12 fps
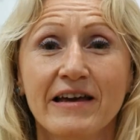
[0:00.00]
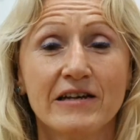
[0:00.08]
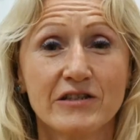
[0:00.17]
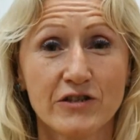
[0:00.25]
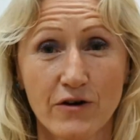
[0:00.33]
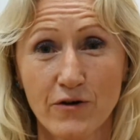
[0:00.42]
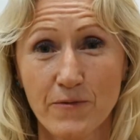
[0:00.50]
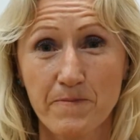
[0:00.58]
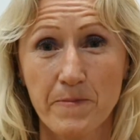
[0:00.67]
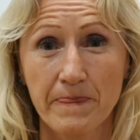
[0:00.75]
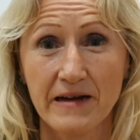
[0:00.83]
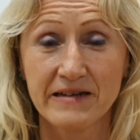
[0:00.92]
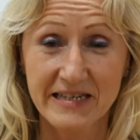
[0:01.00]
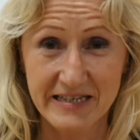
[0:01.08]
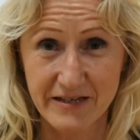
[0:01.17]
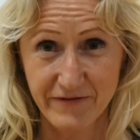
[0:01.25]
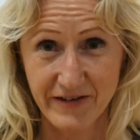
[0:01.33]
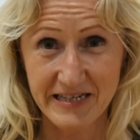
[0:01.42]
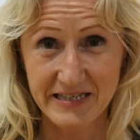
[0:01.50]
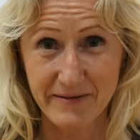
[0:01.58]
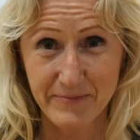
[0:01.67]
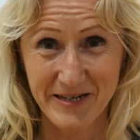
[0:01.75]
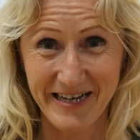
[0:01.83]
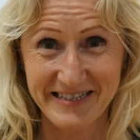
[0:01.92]
So this is a very
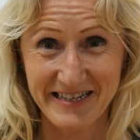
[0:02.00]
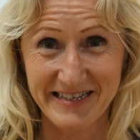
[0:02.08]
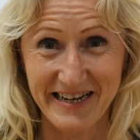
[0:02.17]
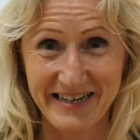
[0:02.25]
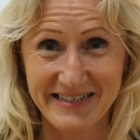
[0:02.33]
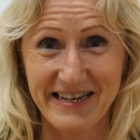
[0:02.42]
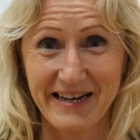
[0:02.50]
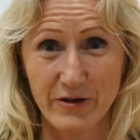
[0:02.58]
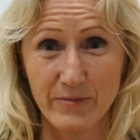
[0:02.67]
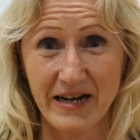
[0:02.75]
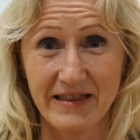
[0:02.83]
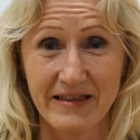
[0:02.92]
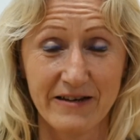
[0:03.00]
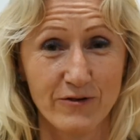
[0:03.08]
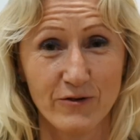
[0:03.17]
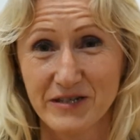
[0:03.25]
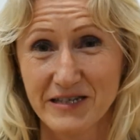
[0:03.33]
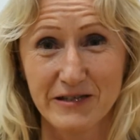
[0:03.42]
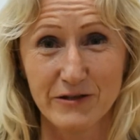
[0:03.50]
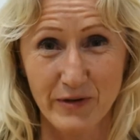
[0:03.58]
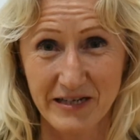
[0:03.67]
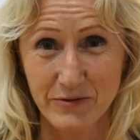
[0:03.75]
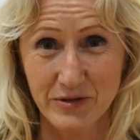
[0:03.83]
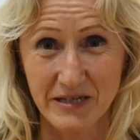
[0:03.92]
simple exercise, and you might think, oh, this is way
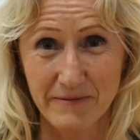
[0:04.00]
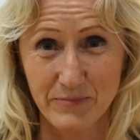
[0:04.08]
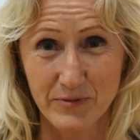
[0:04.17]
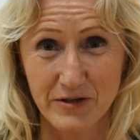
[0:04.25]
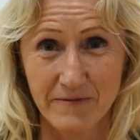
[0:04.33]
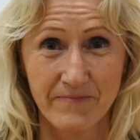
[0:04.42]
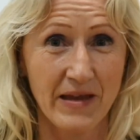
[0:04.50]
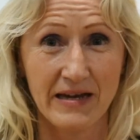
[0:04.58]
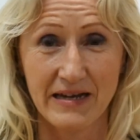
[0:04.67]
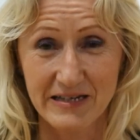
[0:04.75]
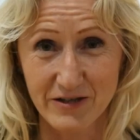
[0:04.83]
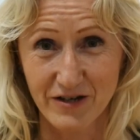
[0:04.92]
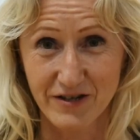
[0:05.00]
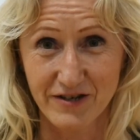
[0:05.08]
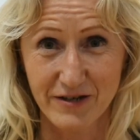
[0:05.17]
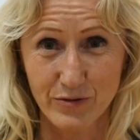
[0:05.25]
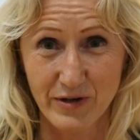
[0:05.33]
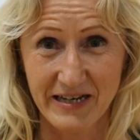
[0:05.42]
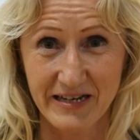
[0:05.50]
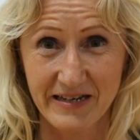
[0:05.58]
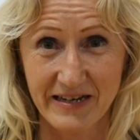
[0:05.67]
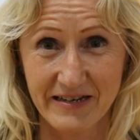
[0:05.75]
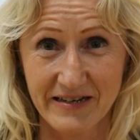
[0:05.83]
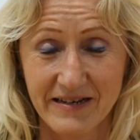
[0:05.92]
too simple, it's not gonna do
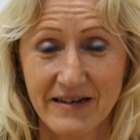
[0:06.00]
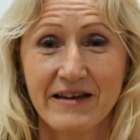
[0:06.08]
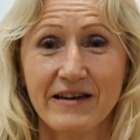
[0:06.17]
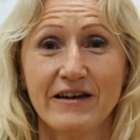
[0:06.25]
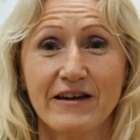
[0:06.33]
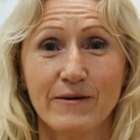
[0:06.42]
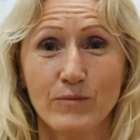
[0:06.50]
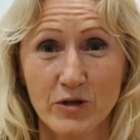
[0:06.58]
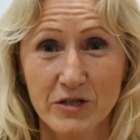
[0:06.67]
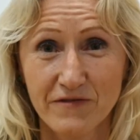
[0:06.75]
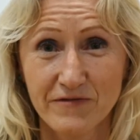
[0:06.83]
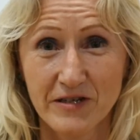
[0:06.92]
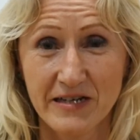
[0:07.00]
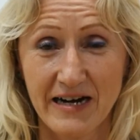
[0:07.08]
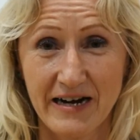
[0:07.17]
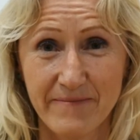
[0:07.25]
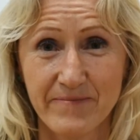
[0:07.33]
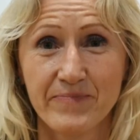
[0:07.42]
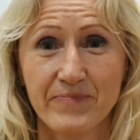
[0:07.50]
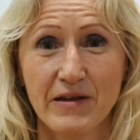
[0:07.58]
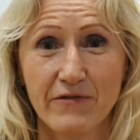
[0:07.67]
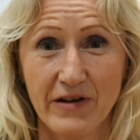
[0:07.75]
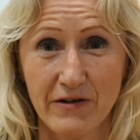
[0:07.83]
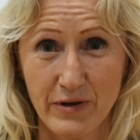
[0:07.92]
anything. Most of the time,
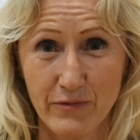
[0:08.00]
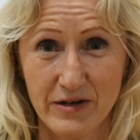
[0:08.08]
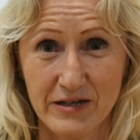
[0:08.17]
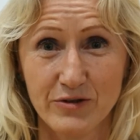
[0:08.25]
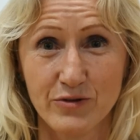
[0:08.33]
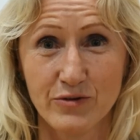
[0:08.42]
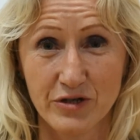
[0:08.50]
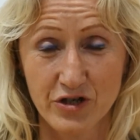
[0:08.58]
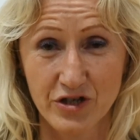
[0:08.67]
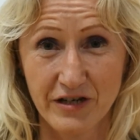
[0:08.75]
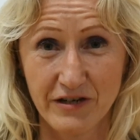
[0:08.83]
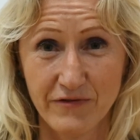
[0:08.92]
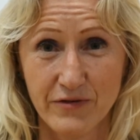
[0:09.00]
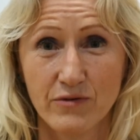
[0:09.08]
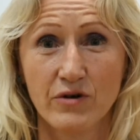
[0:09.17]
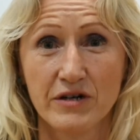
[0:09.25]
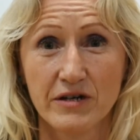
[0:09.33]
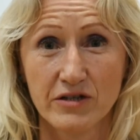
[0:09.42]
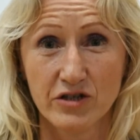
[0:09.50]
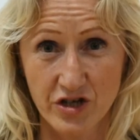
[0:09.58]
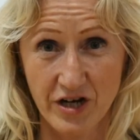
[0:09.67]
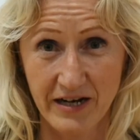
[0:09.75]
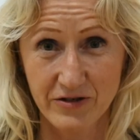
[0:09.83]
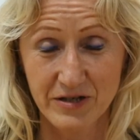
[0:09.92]
when we want to achieve or
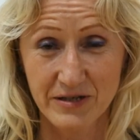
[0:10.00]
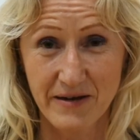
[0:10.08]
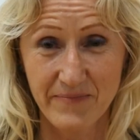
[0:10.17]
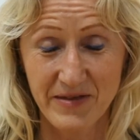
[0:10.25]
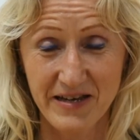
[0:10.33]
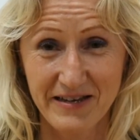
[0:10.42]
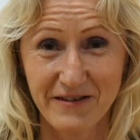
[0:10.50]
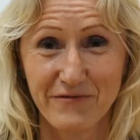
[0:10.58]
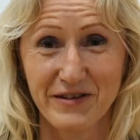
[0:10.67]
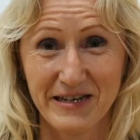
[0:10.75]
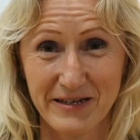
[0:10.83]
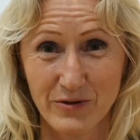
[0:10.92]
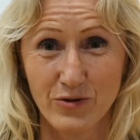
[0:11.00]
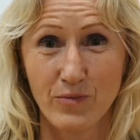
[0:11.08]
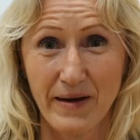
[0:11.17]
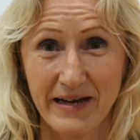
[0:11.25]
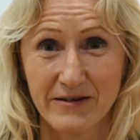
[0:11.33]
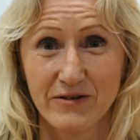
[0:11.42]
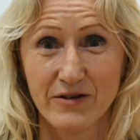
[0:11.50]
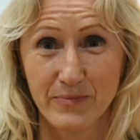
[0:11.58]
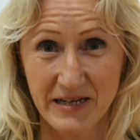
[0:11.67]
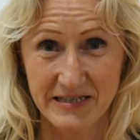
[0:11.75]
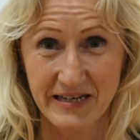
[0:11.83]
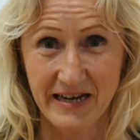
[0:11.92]
change something, we need to go back to the
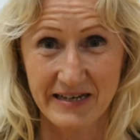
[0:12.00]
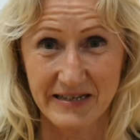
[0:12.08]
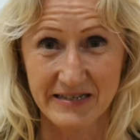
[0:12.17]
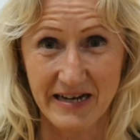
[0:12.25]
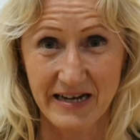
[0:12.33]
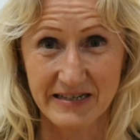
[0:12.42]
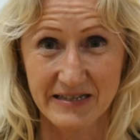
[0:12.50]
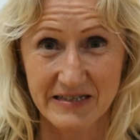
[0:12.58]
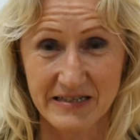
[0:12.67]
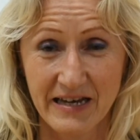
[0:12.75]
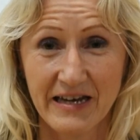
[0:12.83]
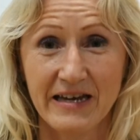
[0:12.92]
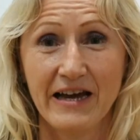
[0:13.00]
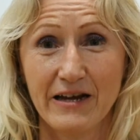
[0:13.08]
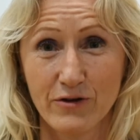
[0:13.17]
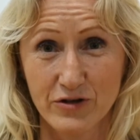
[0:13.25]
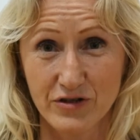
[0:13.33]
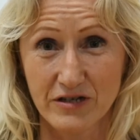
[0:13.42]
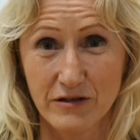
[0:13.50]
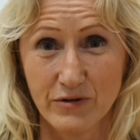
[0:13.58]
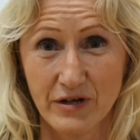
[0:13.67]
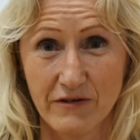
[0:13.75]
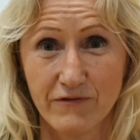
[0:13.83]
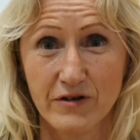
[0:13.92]
basic exercises and not just
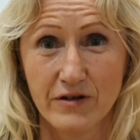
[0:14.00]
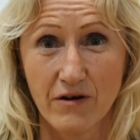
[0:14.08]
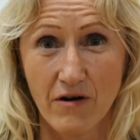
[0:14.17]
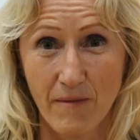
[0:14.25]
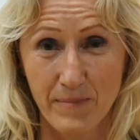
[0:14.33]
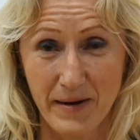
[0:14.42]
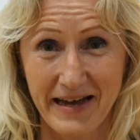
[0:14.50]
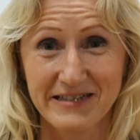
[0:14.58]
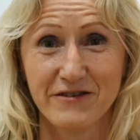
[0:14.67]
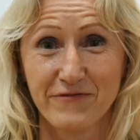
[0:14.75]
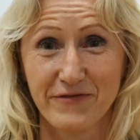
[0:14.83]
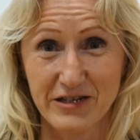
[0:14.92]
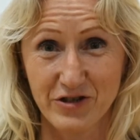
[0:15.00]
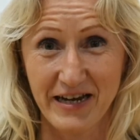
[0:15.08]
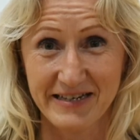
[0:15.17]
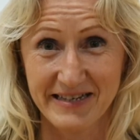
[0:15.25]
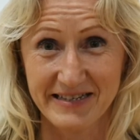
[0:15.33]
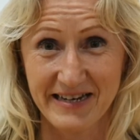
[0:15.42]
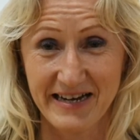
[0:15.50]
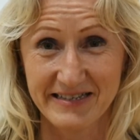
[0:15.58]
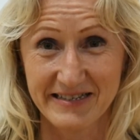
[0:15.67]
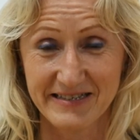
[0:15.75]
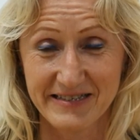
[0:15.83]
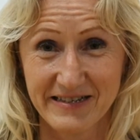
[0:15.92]
looking for the complex, the flashy
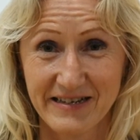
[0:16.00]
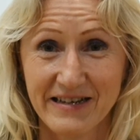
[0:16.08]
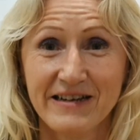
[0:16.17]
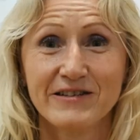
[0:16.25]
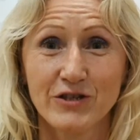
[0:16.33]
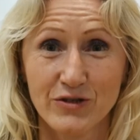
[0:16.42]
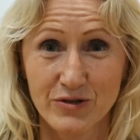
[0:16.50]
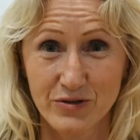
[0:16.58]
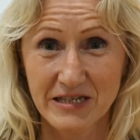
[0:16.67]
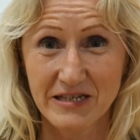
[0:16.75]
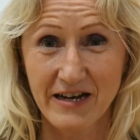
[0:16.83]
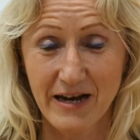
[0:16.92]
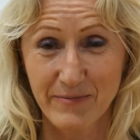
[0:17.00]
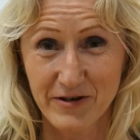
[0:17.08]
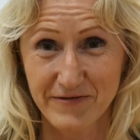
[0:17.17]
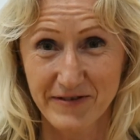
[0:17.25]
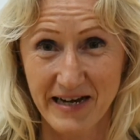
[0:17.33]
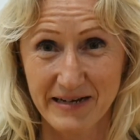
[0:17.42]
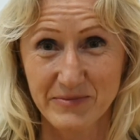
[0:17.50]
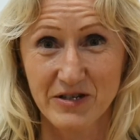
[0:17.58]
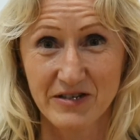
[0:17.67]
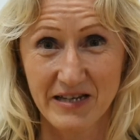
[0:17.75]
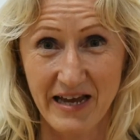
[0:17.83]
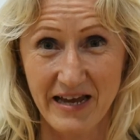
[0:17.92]
exercises. So do this a couple of times a
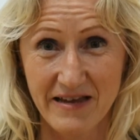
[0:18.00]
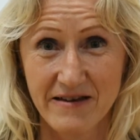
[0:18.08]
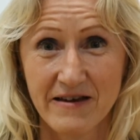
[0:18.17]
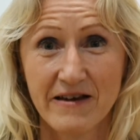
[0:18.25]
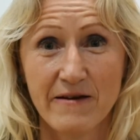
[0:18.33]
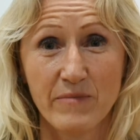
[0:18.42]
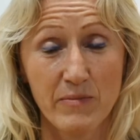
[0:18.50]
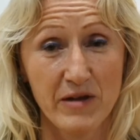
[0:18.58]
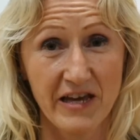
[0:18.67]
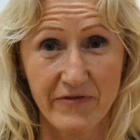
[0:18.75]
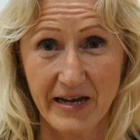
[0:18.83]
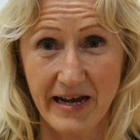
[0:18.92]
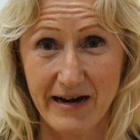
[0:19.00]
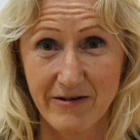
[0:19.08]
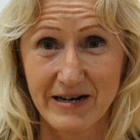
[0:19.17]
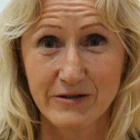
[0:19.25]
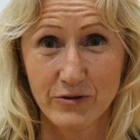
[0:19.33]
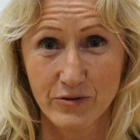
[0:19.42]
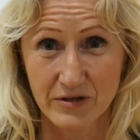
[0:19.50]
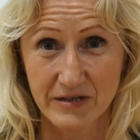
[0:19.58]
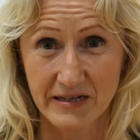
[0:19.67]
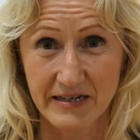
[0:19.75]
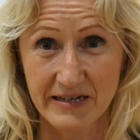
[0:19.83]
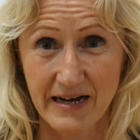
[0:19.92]
day, maybe every hour, two or
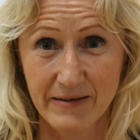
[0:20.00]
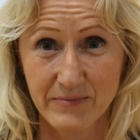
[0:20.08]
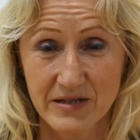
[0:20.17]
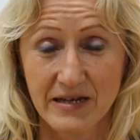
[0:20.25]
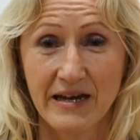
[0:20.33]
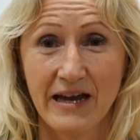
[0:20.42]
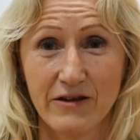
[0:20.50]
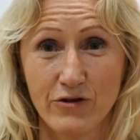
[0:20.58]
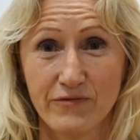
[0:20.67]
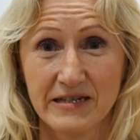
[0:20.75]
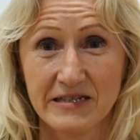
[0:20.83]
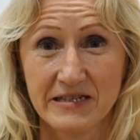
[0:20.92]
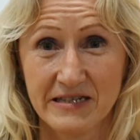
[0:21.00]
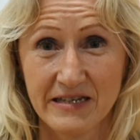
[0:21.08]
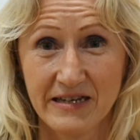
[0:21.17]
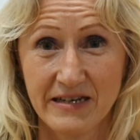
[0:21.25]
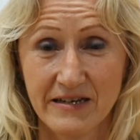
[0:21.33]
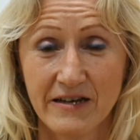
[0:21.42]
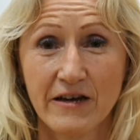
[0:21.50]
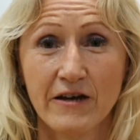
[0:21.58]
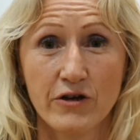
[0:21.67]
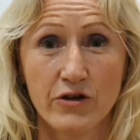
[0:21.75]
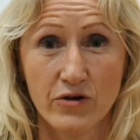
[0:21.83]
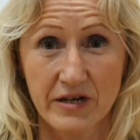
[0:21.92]
three times, and you will see
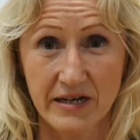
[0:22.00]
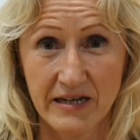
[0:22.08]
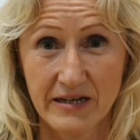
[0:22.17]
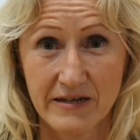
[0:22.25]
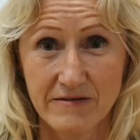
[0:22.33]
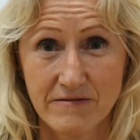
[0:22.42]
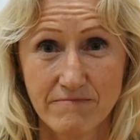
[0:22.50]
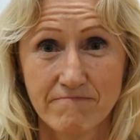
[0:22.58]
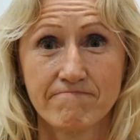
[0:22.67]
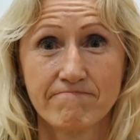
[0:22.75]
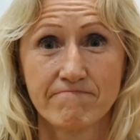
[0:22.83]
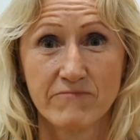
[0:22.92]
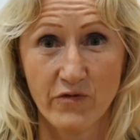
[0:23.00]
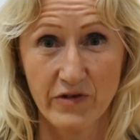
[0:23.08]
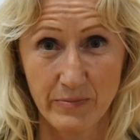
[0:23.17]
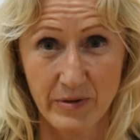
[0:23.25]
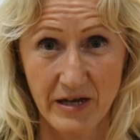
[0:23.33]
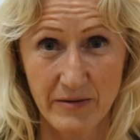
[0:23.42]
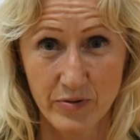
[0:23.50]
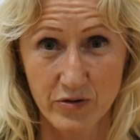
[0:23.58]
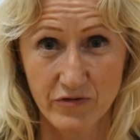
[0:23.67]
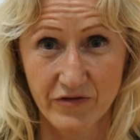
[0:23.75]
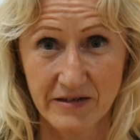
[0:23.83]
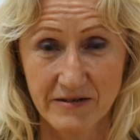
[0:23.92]
your reading will be
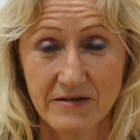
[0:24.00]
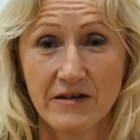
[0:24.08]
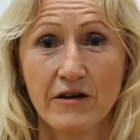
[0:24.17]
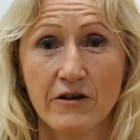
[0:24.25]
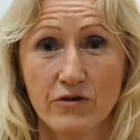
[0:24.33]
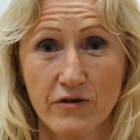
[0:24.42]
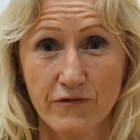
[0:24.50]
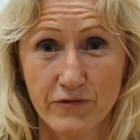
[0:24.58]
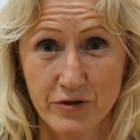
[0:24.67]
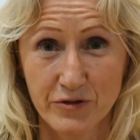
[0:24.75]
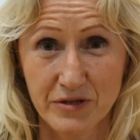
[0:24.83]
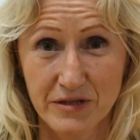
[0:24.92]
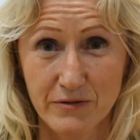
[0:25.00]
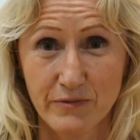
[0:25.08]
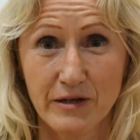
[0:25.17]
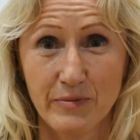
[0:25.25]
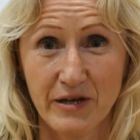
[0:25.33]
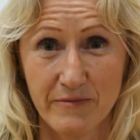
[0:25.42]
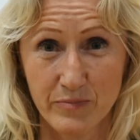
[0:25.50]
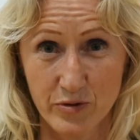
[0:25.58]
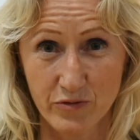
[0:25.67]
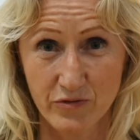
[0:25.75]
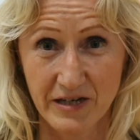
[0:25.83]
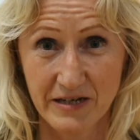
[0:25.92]
improving, your focus will be
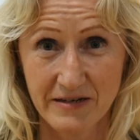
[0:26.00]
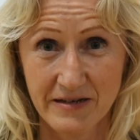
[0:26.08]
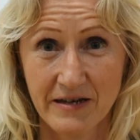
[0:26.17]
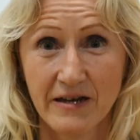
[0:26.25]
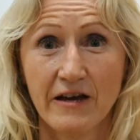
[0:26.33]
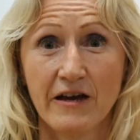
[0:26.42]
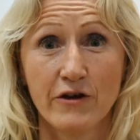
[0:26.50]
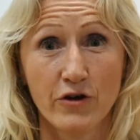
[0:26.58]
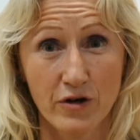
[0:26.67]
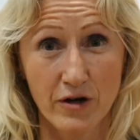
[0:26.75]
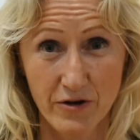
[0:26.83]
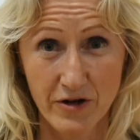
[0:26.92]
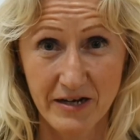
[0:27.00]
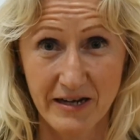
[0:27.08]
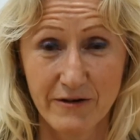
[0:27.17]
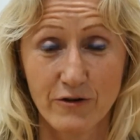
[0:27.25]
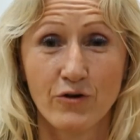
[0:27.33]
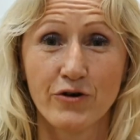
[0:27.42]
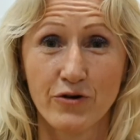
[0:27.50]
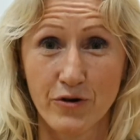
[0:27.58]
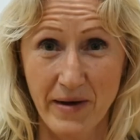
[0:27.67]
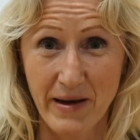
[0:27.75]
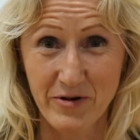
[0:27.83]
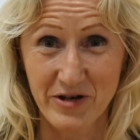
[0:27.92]
improving, your learning or your
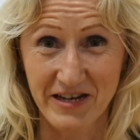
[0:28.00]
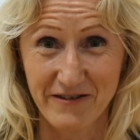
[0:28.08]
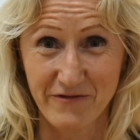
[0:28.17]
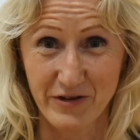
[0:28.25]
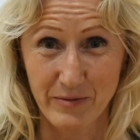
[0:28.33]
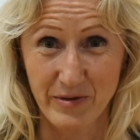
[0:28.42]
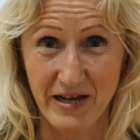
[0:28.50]
memory will be